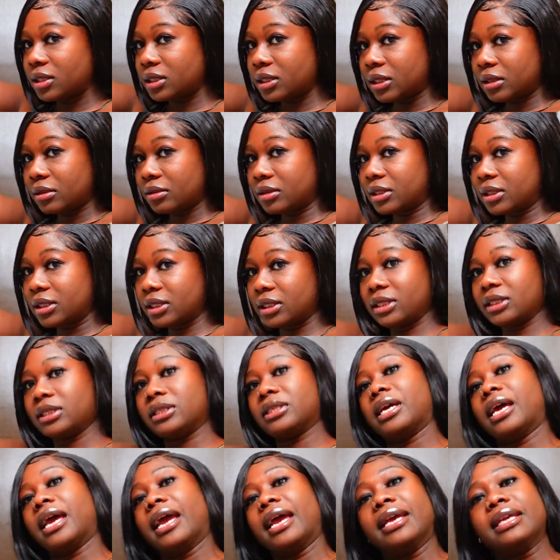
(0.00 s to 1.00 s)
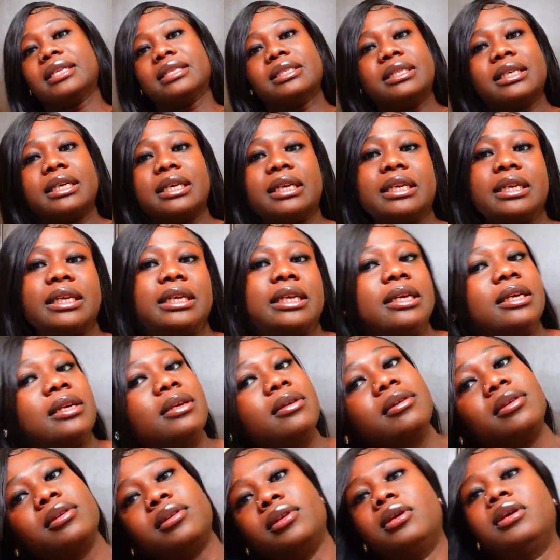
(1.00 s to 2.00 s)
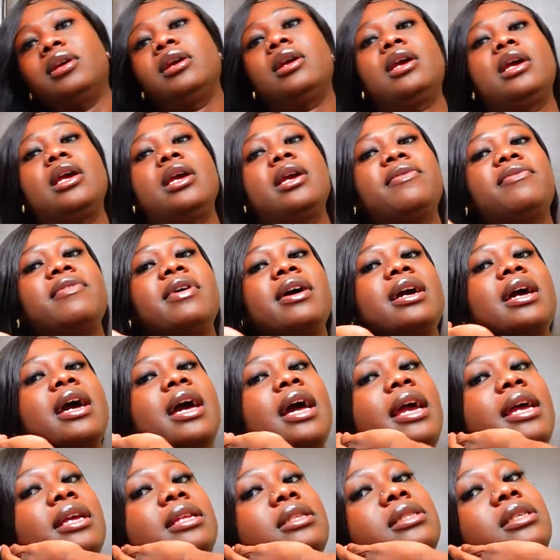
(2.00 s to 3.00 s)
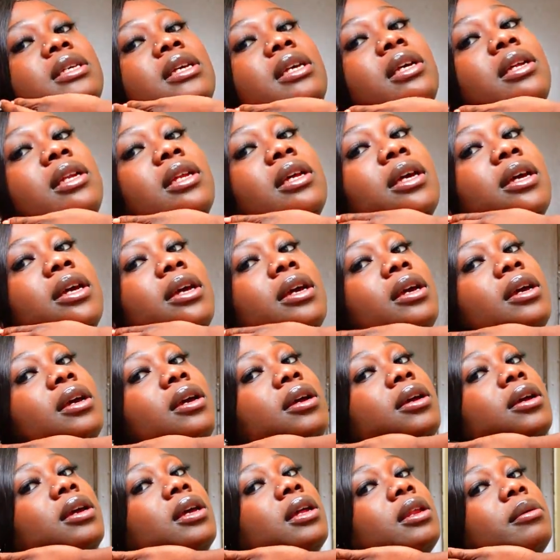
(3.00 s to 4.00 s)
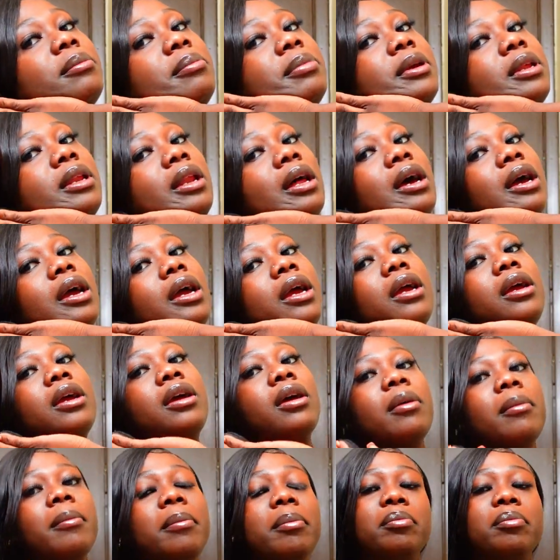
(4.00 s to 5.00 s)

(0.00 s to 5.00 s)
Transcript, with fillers: So this is the 18. If I got 18, then it'll be like 2.